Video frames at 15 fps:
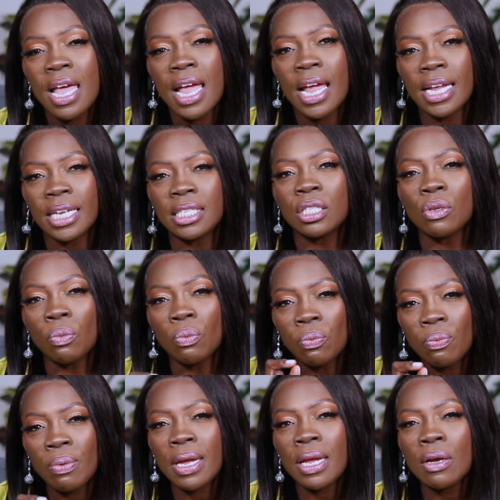is the
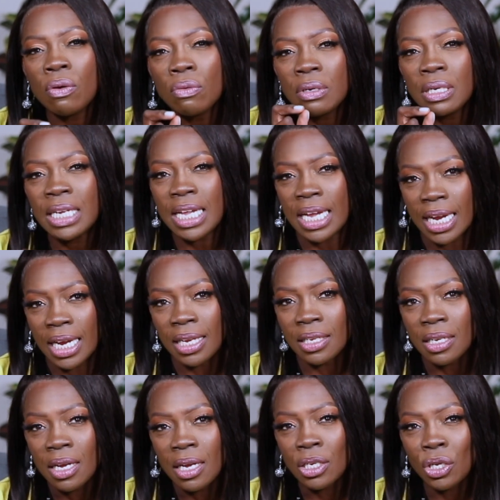real need
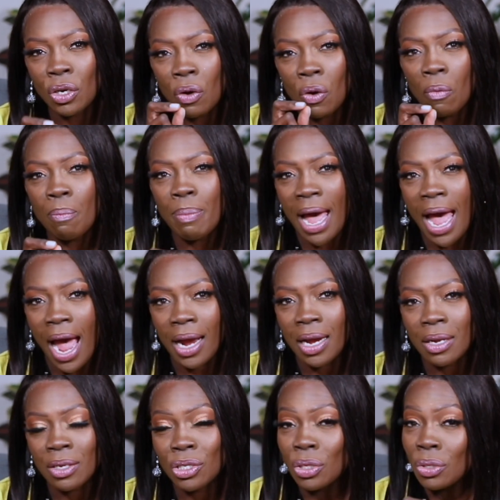to go back
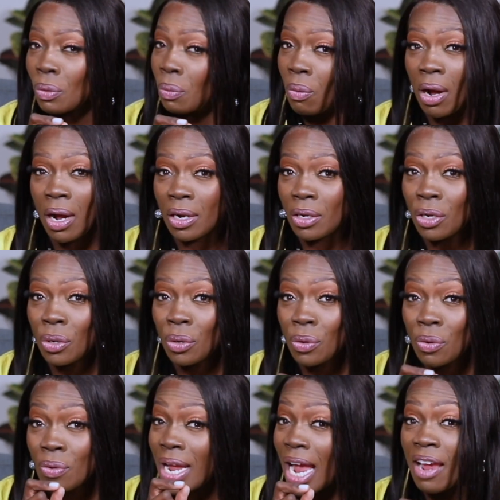to the one
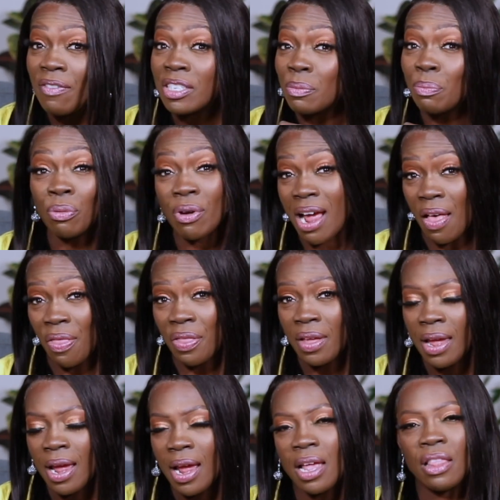who gave us breath
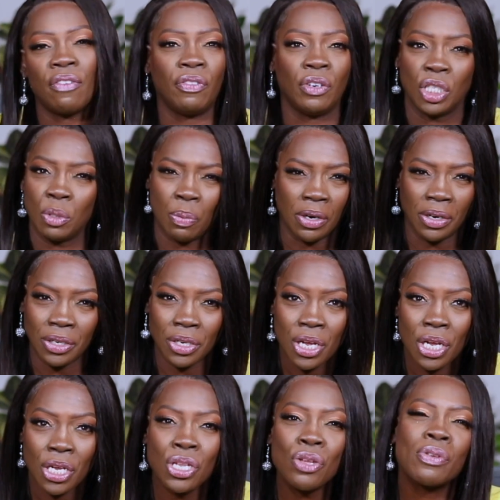in the first part.
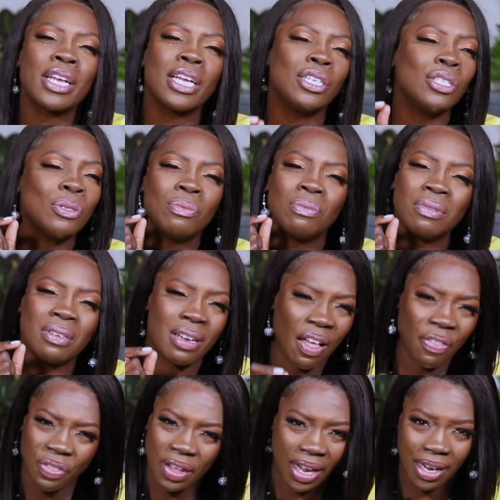You can do
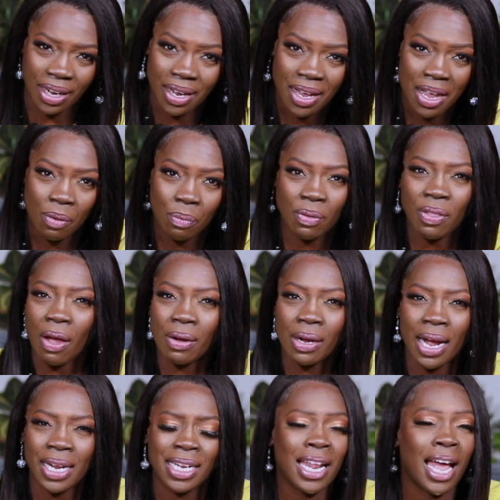nothing without
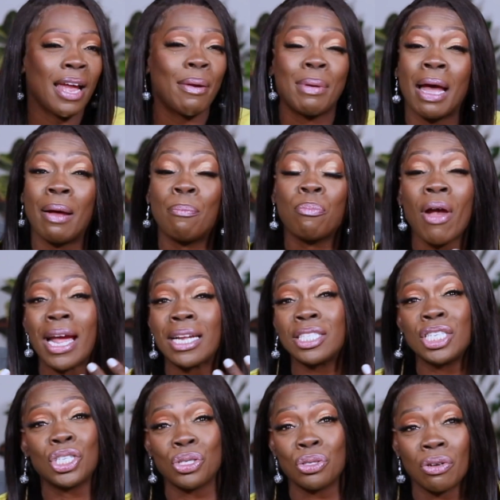God. And I'm a
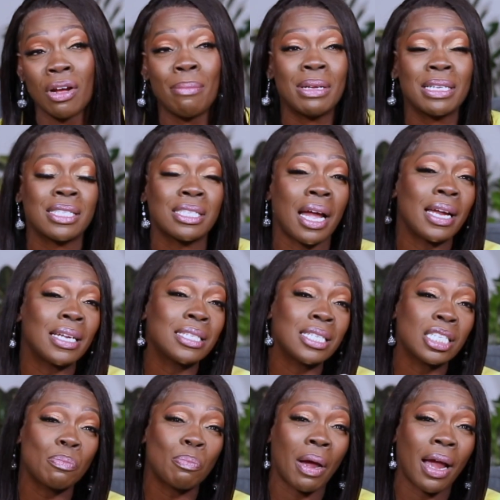practitioner. I'm a
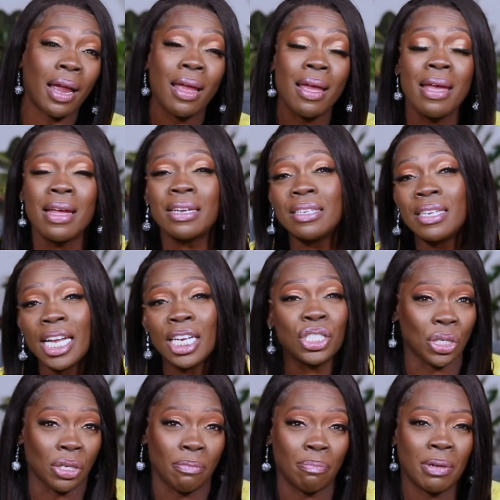scientist by
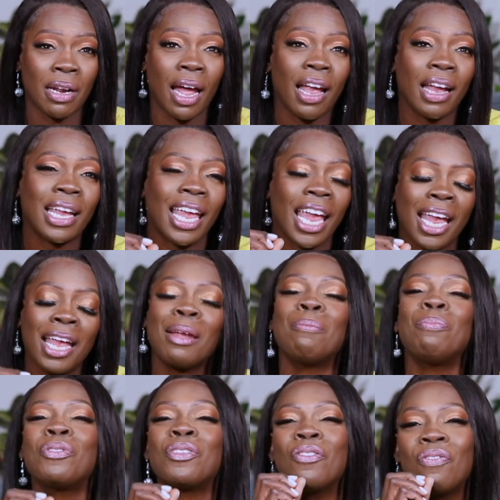nature, but I
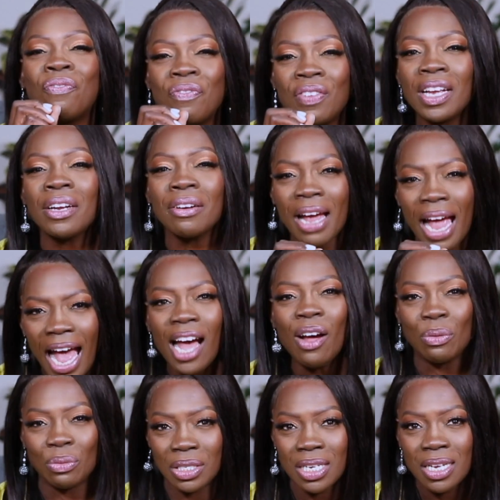came to figure
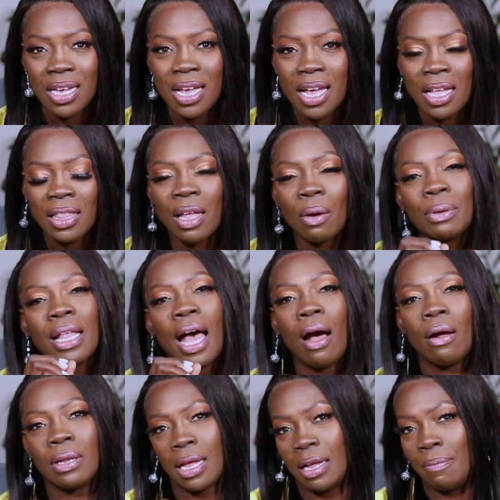out that
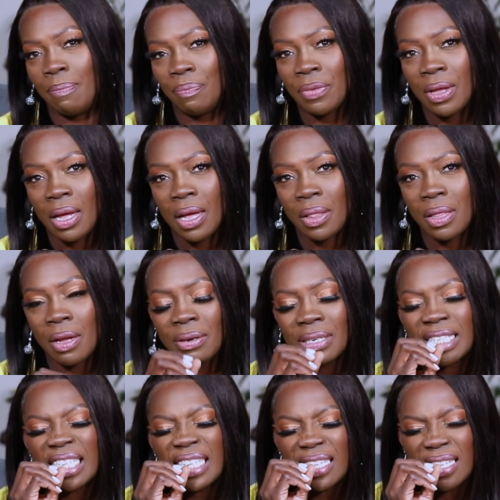without him, there
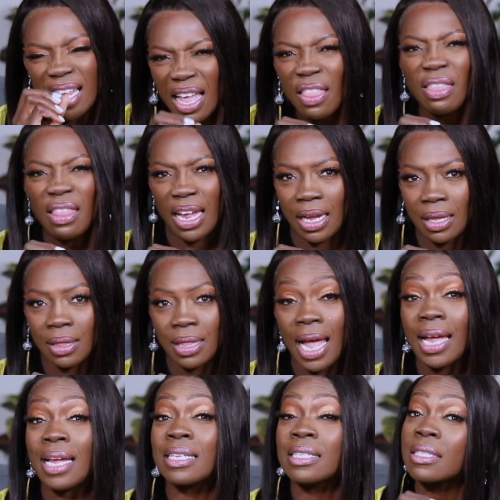is nothing that
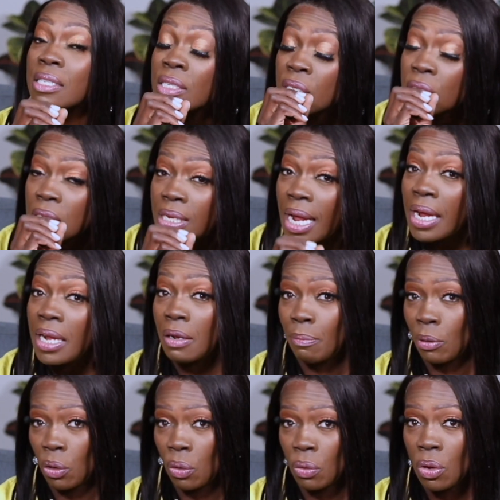is
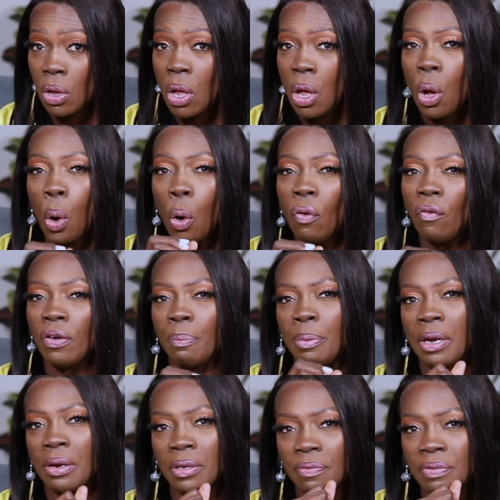sustainable over a
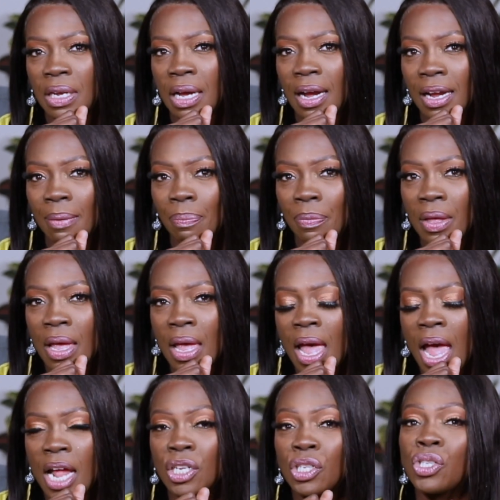period of time.
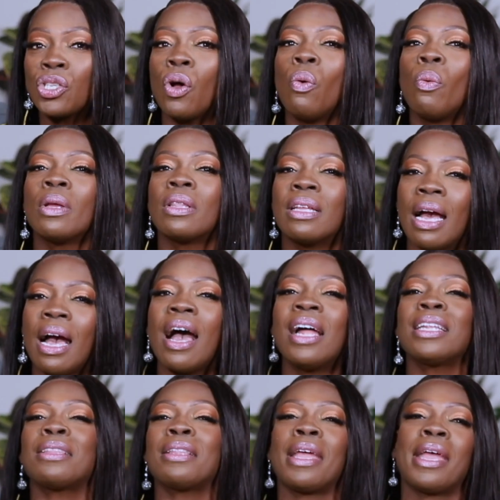And so with God
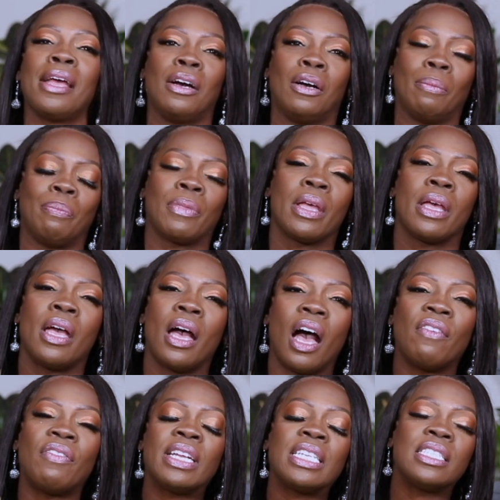at the helm
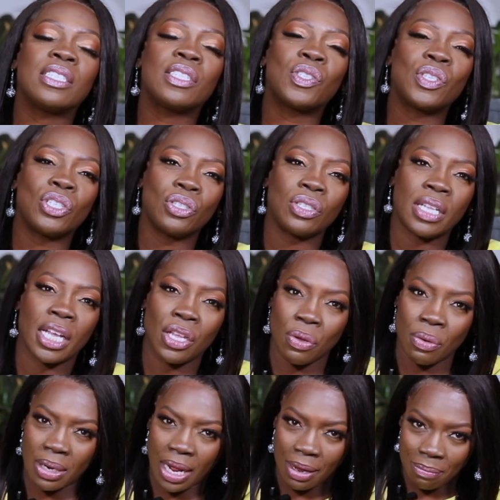of any decision that you
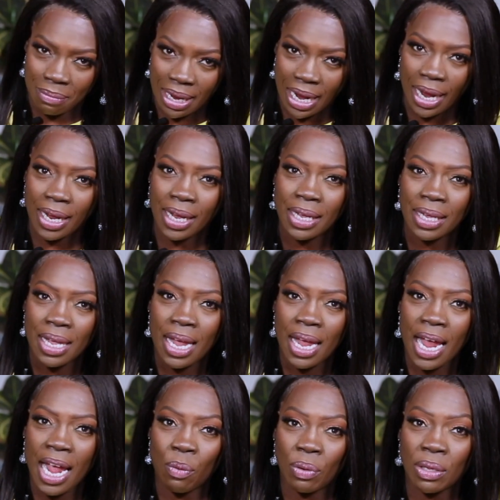and I make,
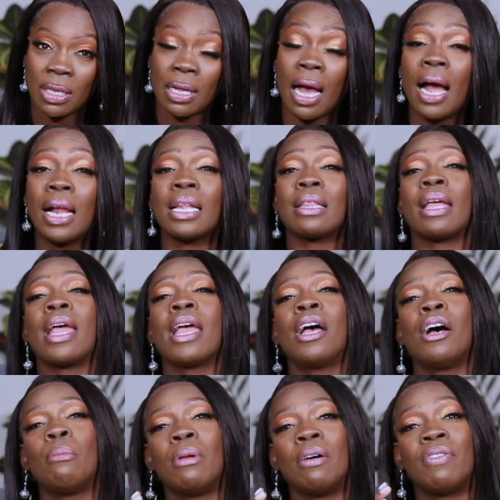and with God at the
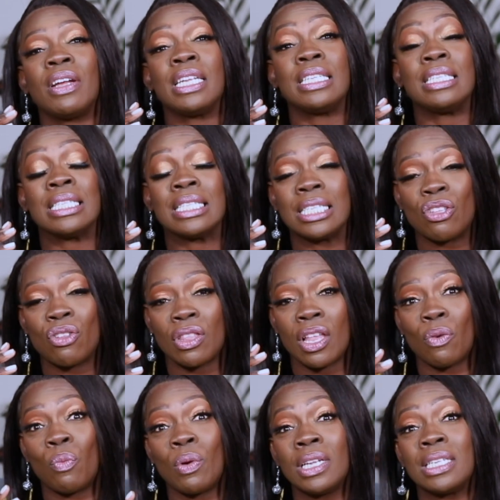helm of any decision
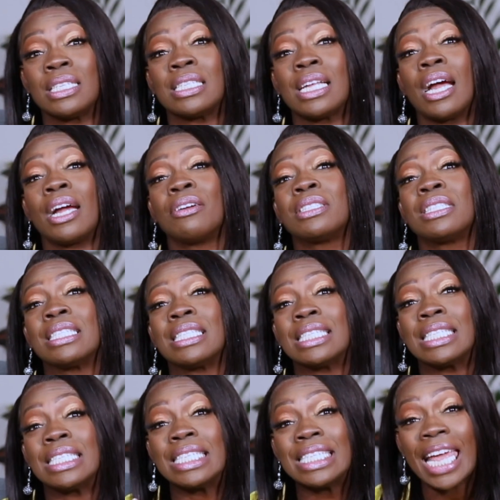that we desire to
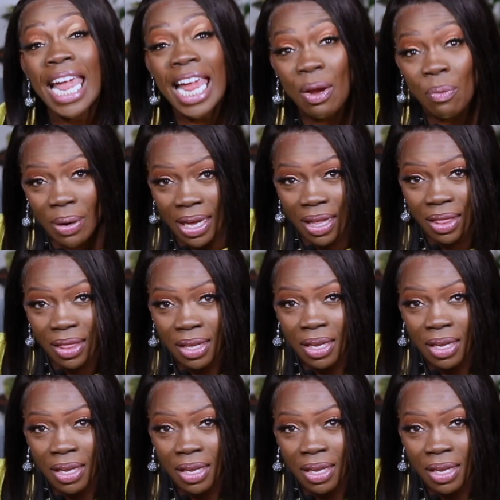stay with,